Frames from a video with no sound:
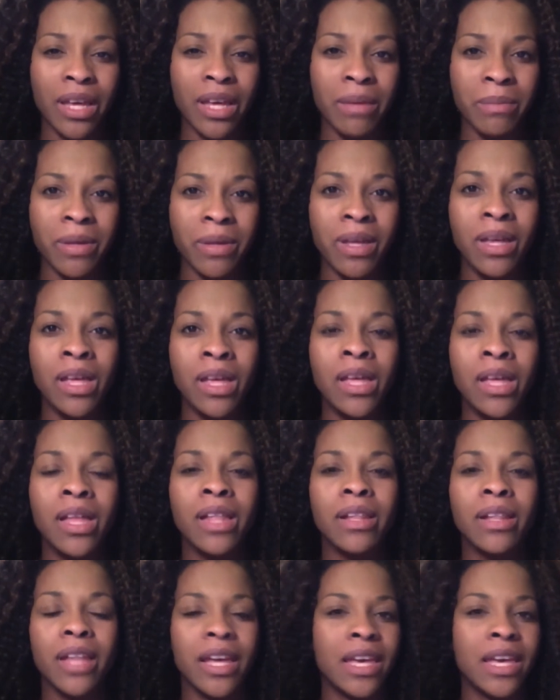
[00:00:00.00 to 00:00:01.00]
him
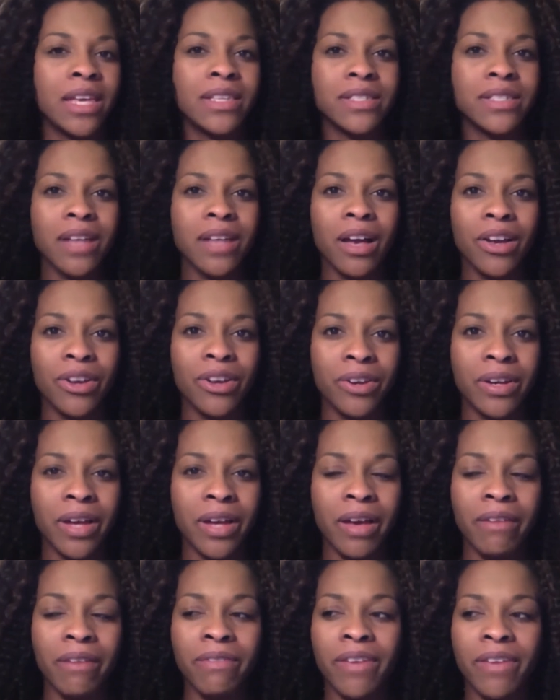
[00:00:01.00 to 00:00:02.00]
like he's not good
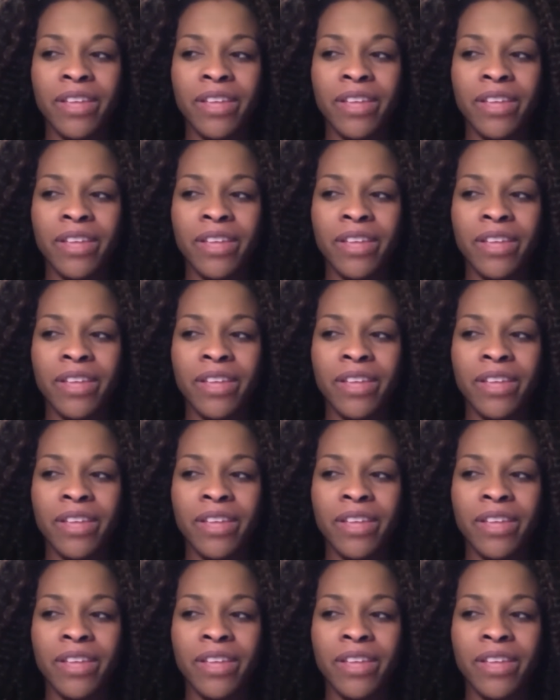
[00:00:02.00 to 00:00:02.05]
enough.